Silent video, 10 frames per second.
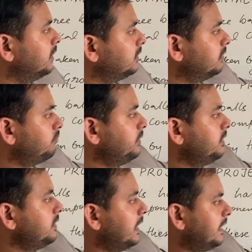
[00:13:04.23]
the
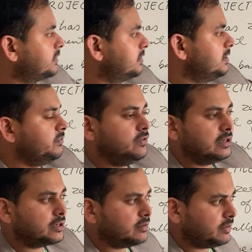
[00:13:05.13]
B and C will
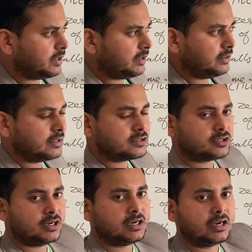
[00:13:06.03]
remain in the
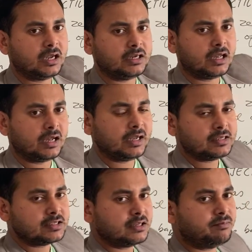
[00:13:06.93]
straight line
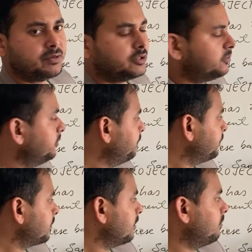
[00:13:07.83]
as compared to
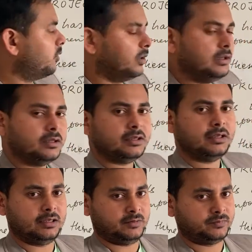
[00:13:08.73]
ball
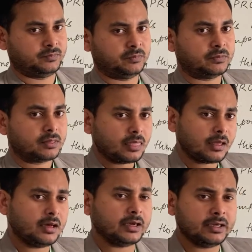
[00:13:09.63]
A.
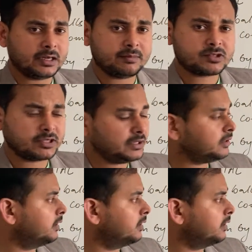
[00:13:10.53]
Again I am saying